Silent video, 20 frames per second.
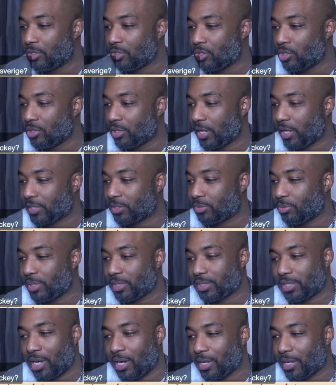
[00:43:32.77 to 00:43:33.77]
Do you like
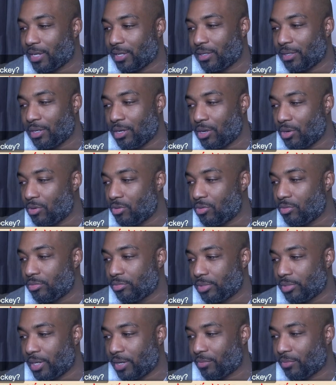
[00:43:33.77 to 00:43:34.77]
Swedish hockey? No,
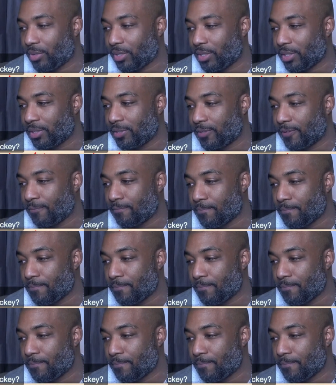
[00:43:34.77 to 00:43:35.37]
not really.